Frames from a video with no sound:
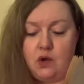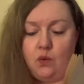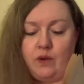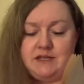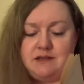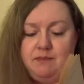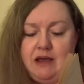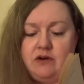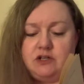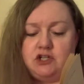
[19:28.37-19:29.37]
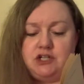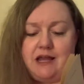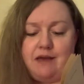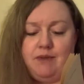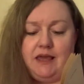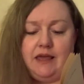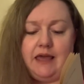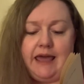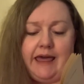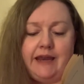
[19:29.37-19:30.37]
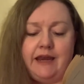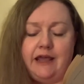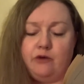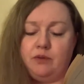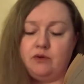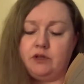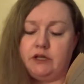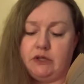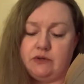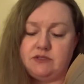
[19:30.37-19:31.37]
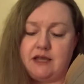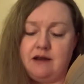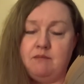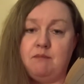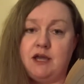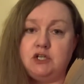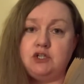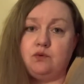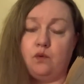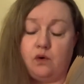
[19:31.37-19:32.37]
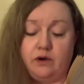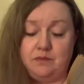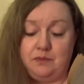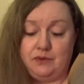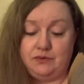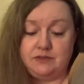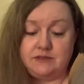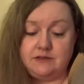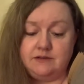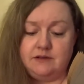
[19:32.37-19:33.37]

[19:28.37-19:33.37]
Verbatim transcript: went about in shabby, added elbow clothes and much worn boots.